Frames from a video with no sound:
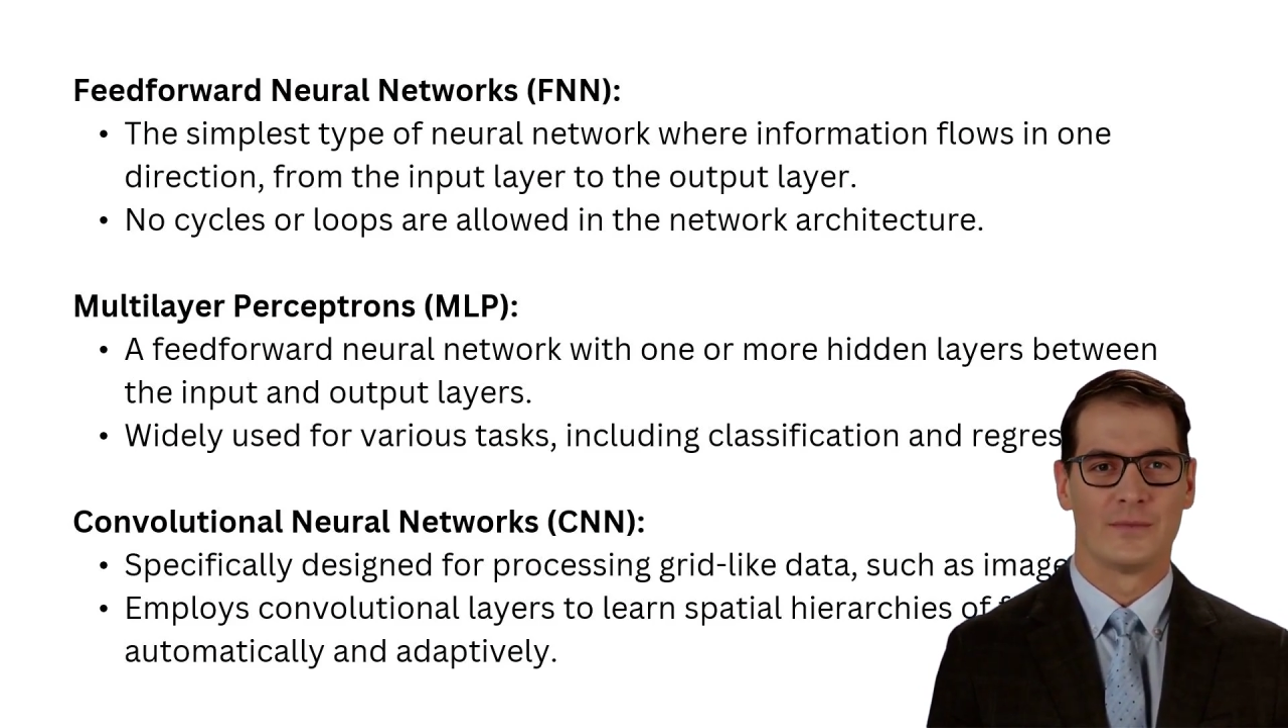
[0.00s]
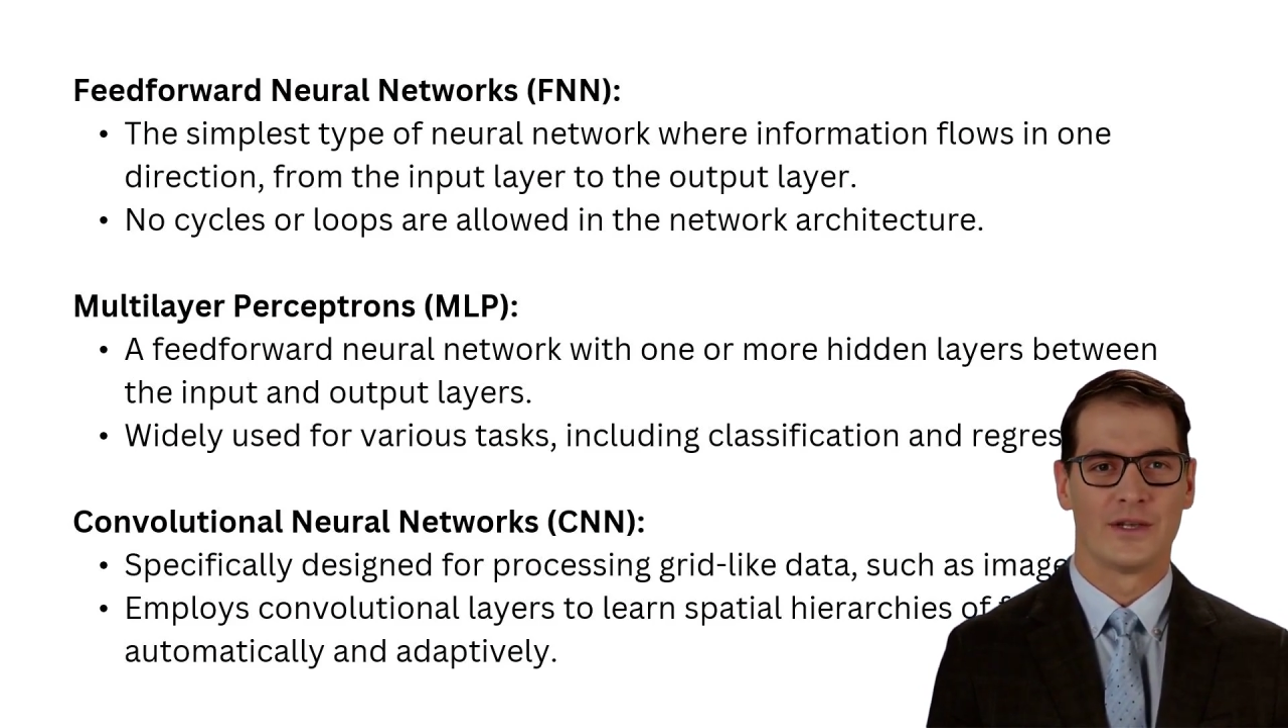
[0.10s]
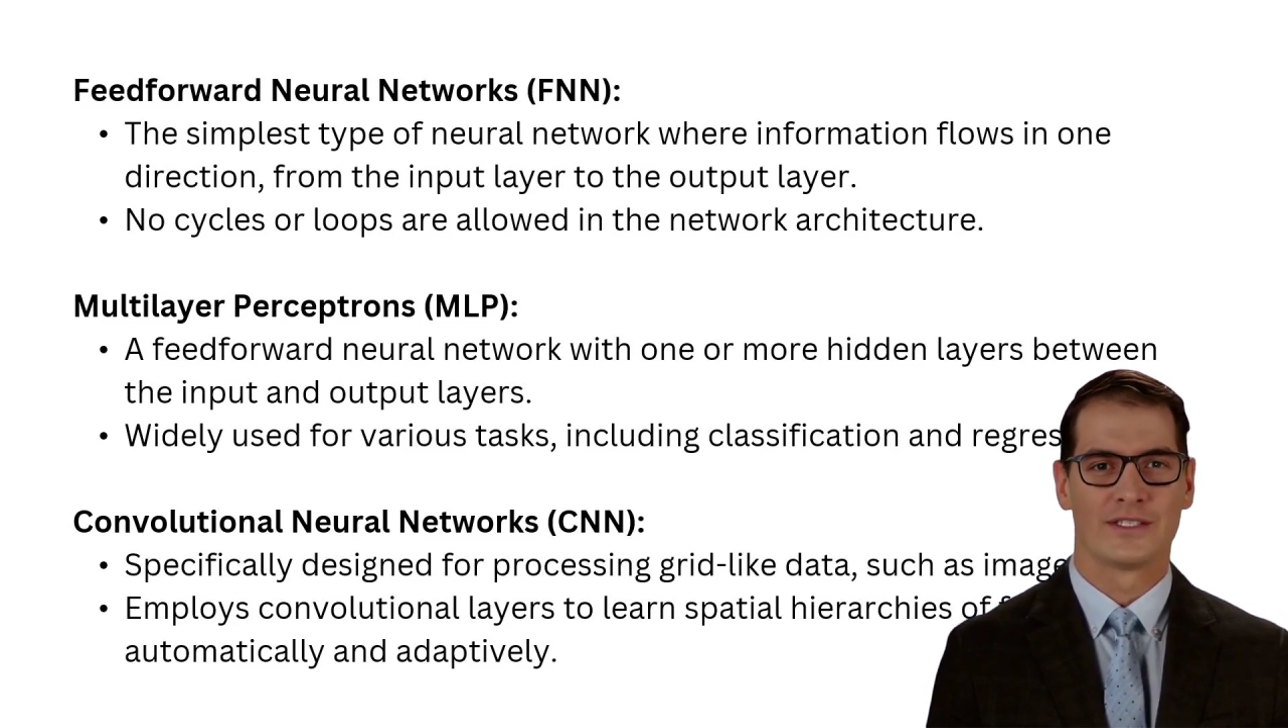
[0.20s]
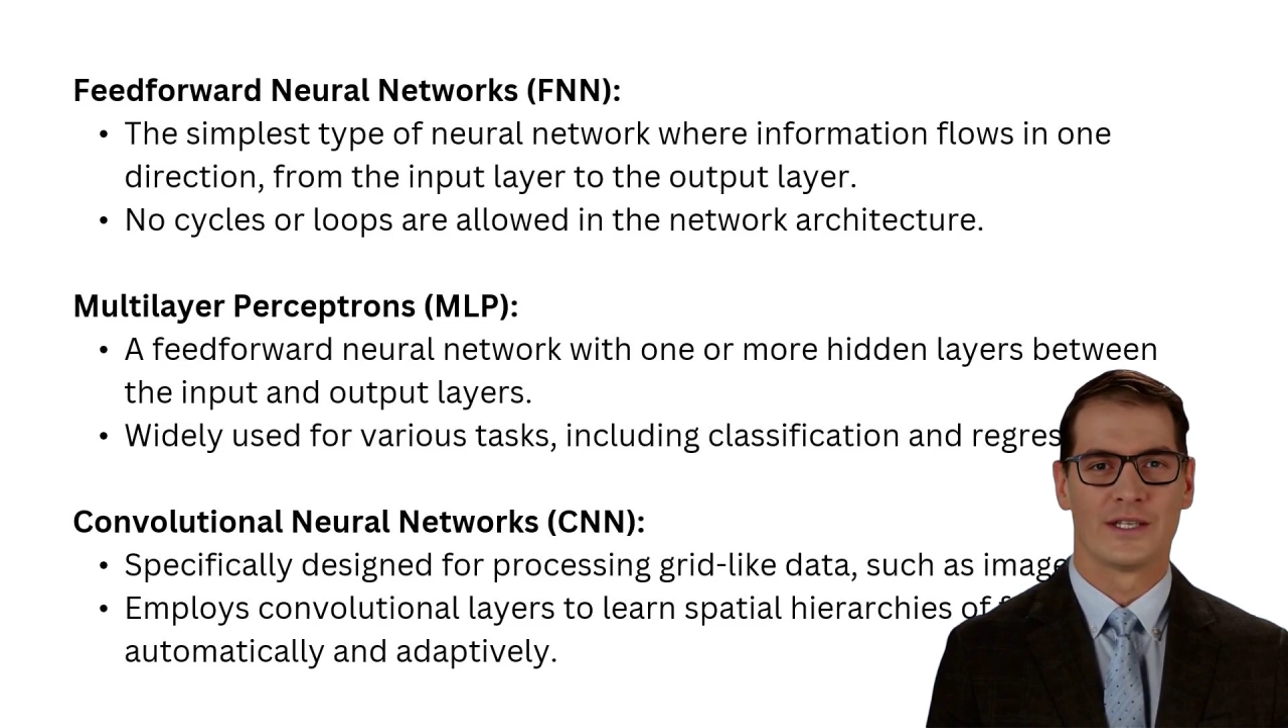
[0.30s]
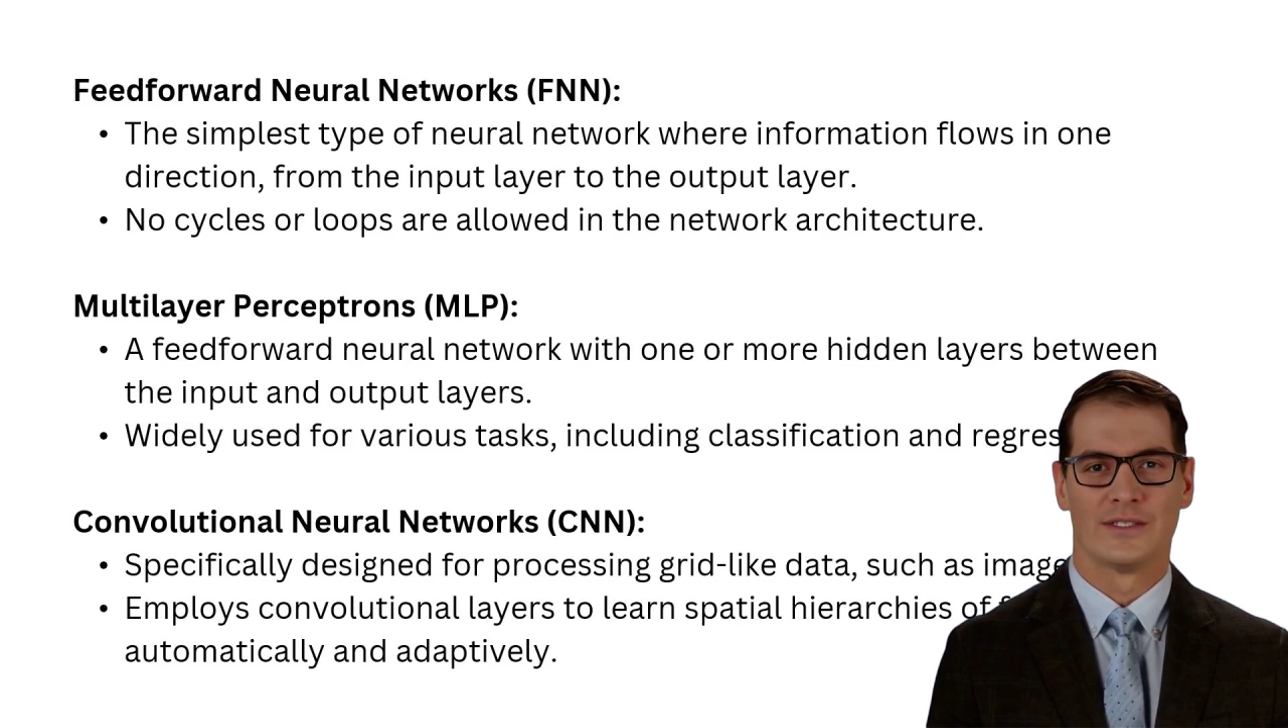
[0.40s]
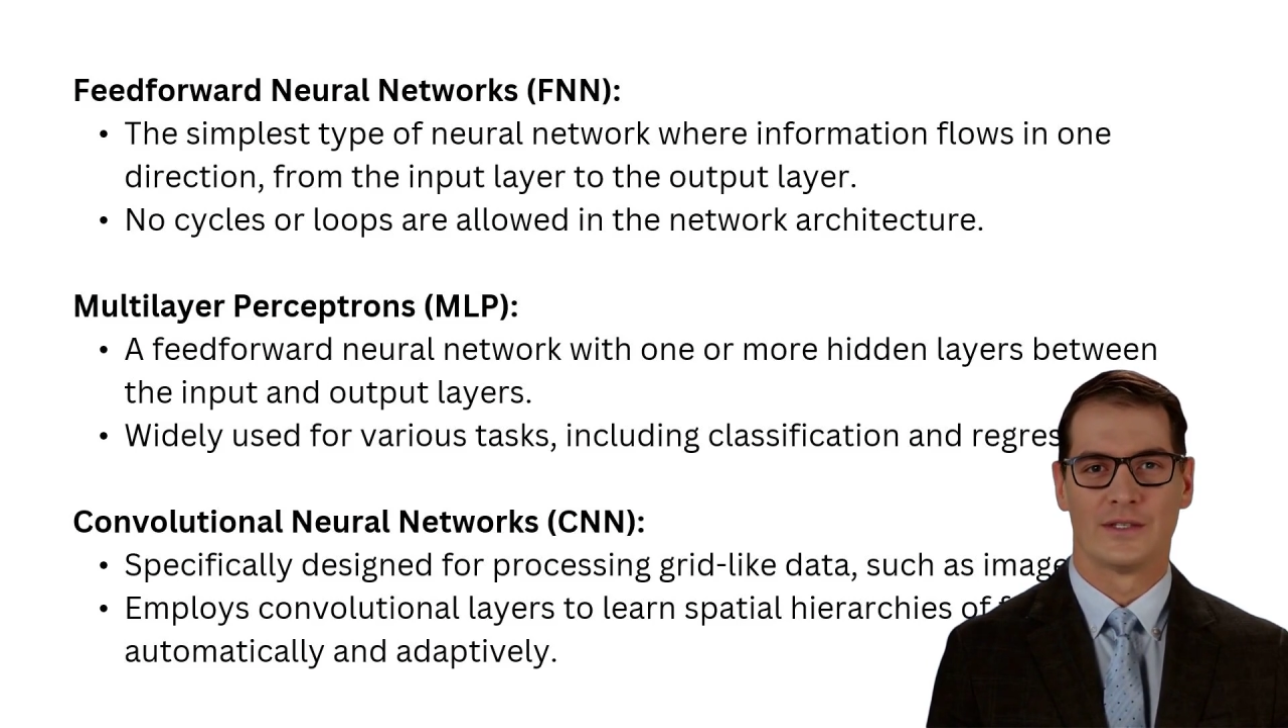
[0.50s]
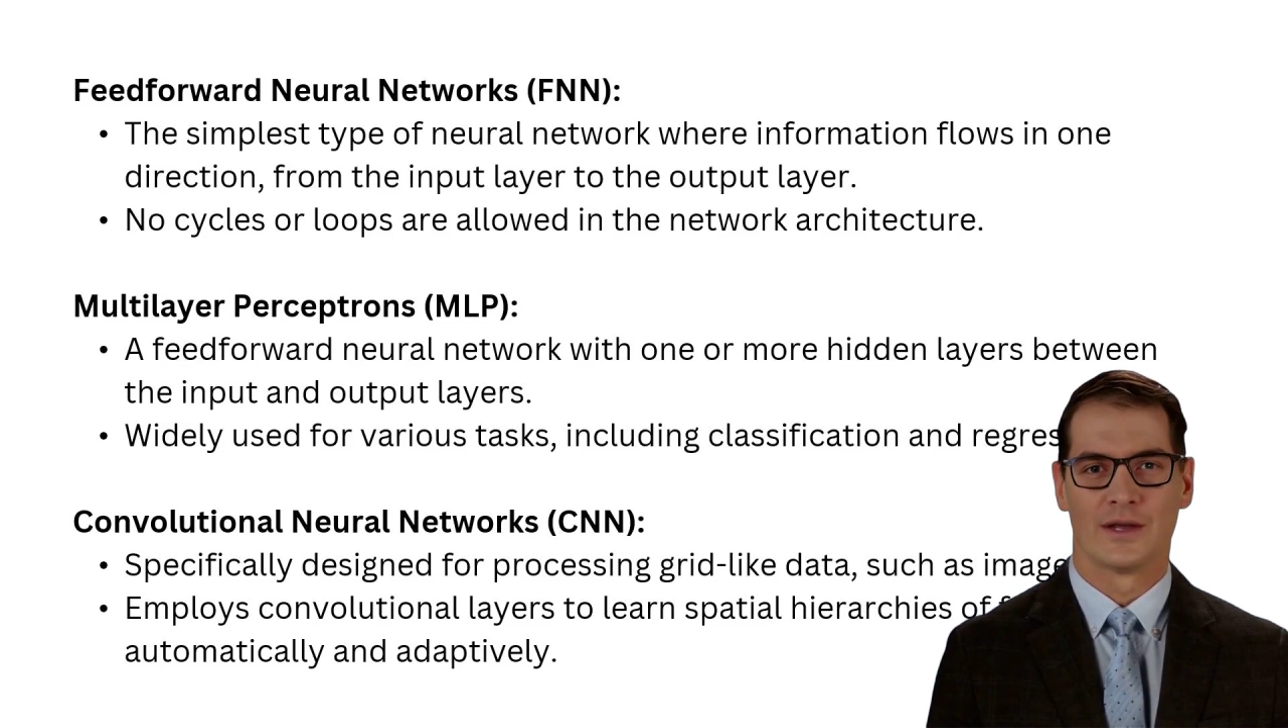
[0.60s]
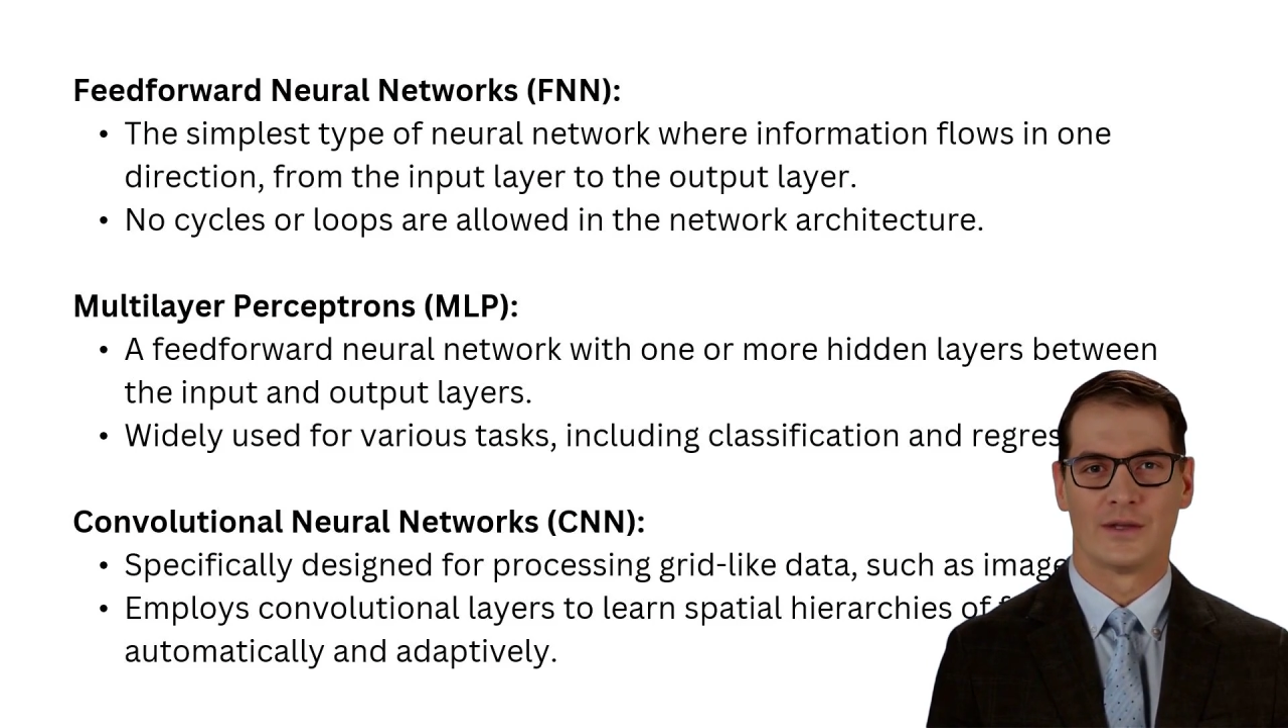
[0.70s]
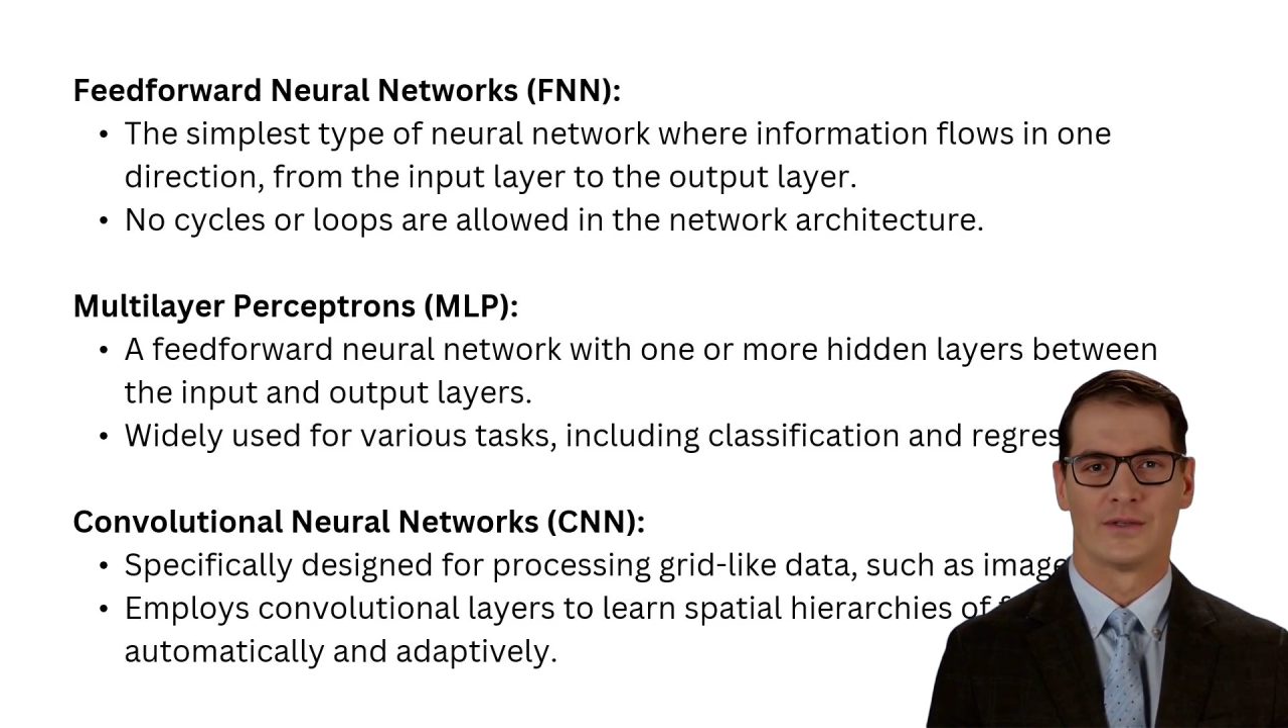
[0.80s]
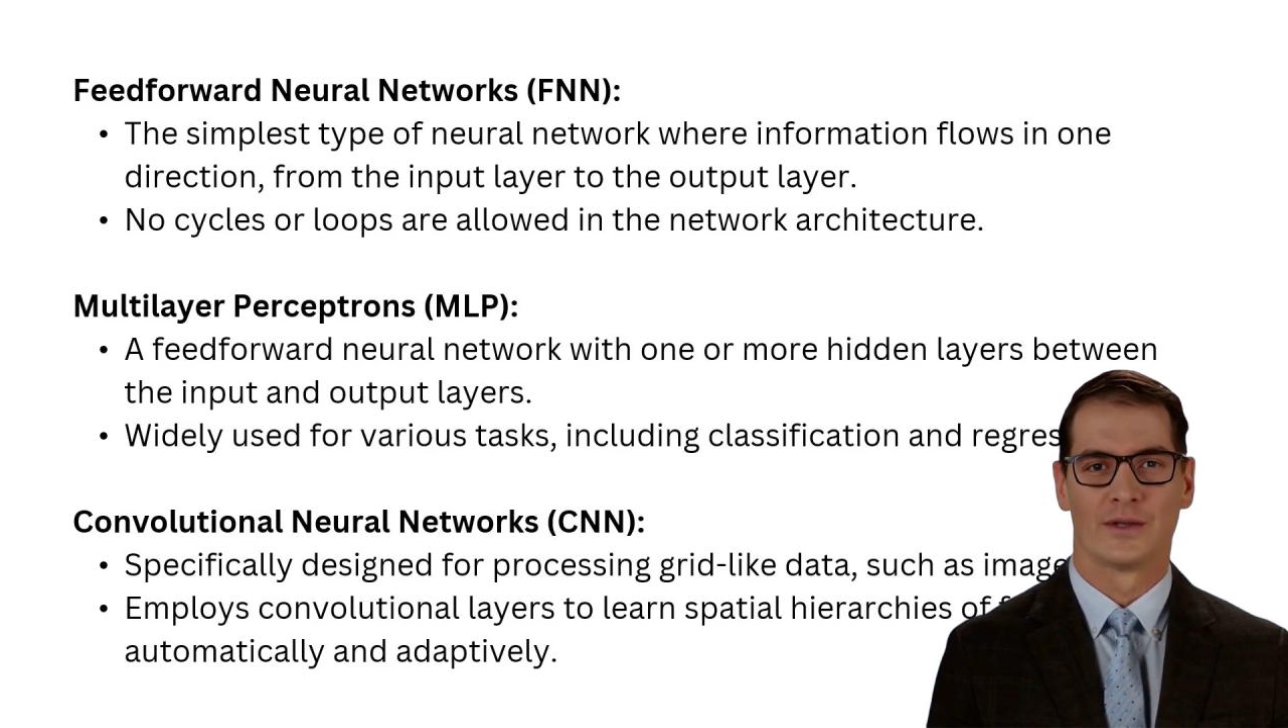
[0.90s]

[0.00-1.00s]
processing data